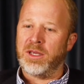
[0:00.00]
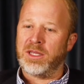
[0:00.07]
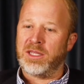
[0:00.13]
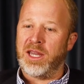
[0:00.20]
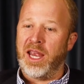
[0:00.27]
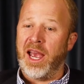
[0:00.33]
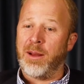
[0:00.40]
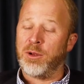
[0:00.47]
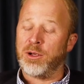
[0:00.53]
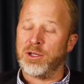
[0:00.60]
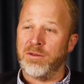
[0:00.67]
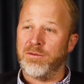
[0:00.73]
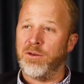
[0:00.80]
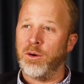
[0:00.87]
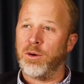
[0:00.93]

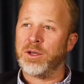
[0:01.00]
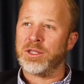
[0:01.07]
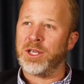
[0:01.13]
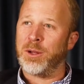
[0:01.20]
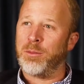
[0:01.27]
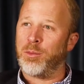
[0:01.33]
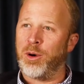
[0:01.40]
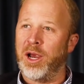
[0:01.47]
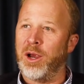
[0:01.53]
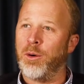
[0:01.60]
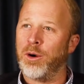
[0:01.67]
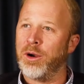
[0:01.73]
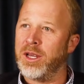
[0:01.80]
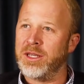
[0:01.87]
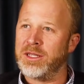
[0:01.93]
establish and focus on
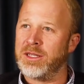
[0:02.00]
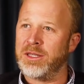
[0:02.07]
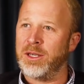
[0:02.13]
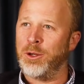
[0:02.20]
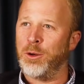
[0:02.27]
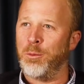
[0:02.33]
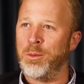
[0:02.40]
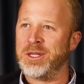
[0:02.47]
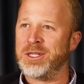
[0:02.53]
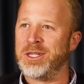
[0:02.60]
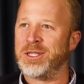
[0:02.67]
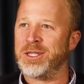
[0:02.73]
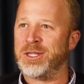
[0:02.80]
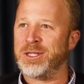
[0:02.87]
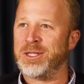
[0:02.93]
priorities. You know,
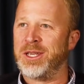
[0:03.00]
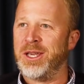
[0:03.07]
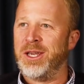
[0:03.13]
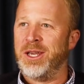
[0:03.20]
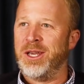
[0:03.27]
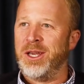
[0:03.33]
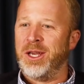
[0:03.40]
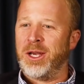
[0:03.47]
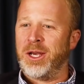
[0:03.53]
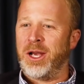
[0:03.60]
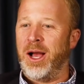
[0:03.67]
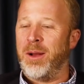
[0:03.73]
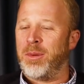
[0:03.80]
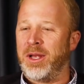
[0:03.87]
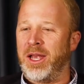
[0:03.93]
business is
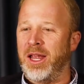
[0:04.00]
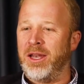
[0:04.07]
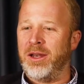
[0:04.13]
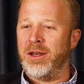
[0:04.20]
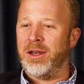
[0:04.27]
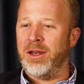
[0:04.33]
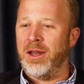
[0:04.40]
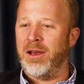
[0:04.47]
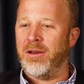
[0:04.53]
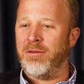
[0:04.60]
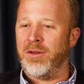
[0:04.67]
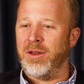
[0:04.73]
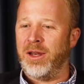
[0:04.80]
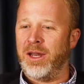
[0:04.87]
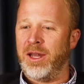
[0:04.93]
complicated
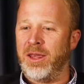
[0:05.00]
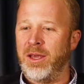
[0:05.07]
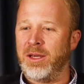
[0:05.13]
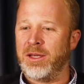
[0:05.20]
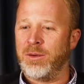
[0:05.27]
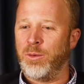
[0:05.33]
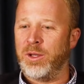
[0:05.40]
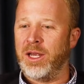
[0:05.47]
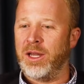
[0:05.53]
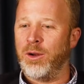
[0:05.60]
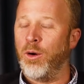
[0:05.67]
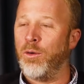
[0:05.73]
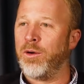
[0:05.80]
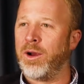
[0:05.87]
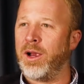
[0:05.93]
enough, and I think we tend
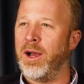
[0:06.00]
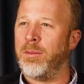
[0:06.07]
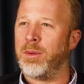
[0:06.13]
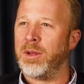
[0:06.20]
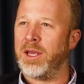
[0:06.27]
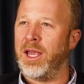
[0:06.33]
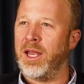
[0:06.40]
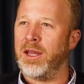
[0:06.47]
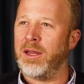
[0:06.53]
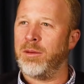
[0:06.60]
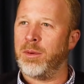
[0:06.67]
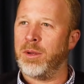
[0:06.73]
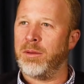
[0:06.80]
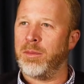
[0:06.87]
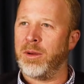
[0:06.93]
to overcomplicate
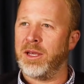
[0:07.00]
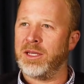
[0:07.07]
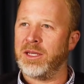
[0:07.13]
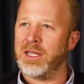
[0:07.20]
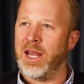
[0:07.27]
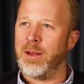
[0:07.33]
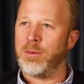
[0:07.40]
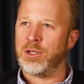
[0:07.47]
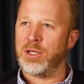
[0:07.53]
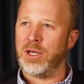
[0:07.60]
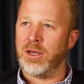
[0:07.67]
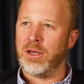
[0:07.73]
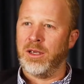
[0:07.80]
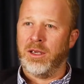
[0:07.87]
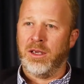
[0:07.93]
it. But by
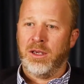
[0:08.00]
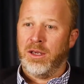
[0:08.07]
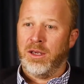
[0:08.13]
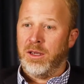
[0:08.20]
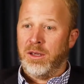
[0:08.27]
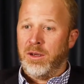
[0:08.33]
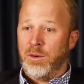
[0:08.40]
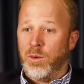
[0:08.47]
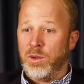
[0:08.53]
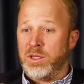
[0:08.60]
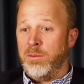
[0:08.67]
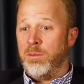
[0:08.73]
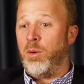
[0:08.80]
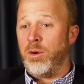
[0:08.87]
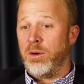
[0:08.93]
establishing
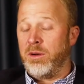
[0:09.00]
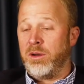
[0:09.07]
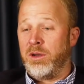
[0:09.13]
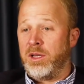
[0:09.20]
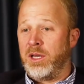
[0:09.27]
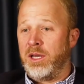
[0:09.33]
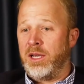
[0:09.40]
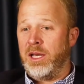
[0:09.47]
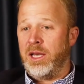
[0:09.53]
what's important,